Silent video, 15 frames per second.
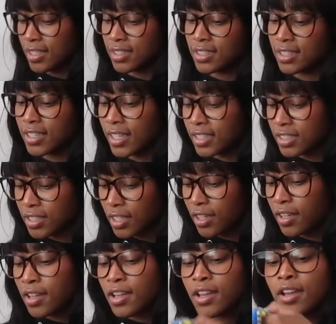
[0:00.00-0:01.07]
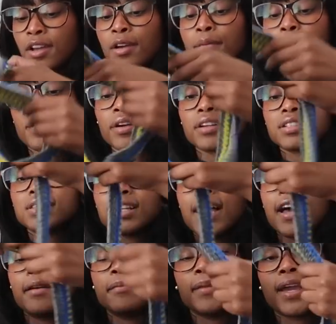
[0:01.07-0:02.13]
this ninja purse
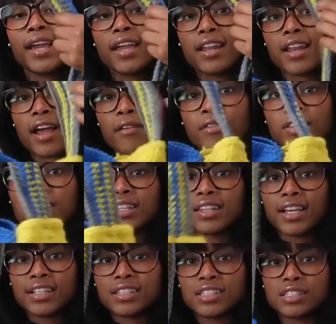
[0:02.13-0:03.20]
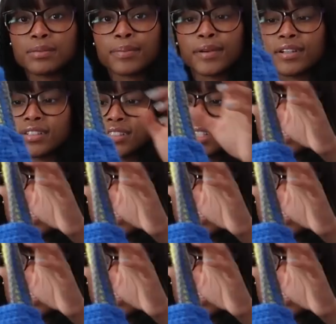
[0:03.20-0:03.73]
I made. I really like this purse